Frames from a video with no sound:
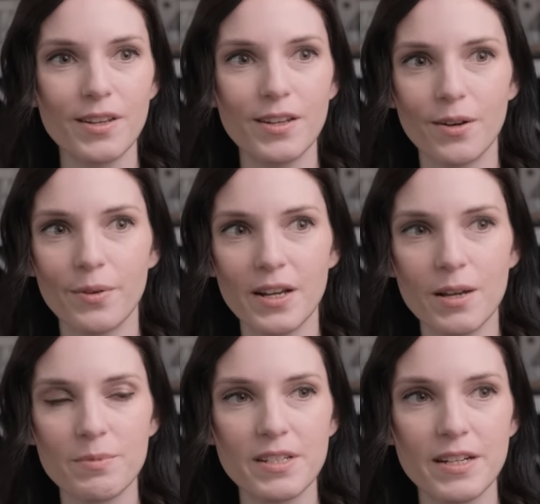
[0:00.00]
you know when it
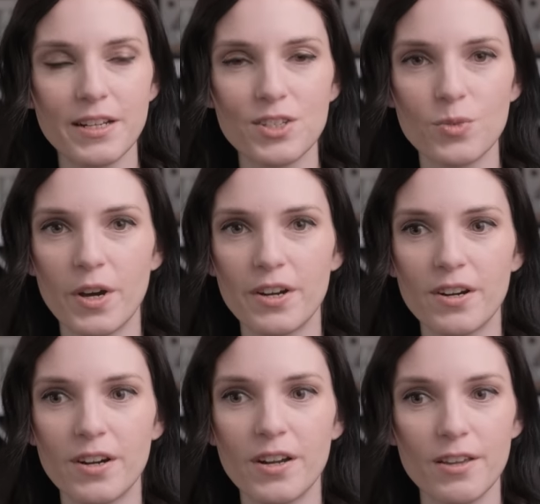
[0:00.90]
comes to knitting a
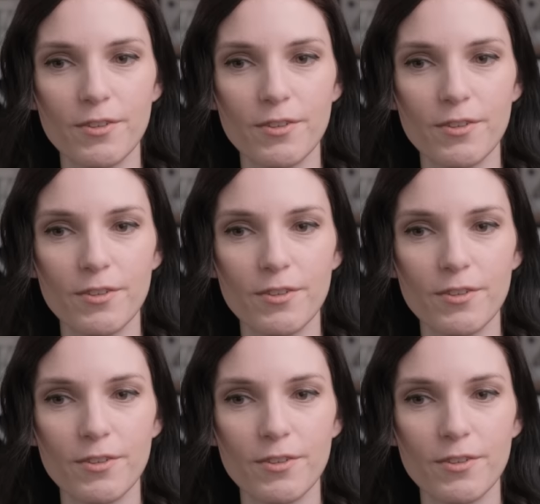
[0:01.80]
sweater